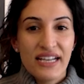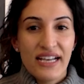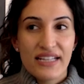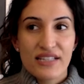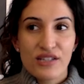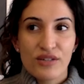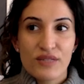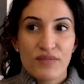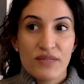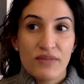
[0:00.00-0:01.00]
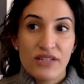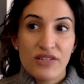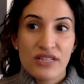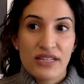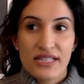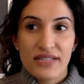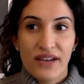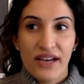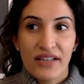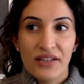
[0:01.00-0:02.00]
And so it's been interesting because I've
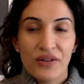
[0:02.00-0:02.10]
had,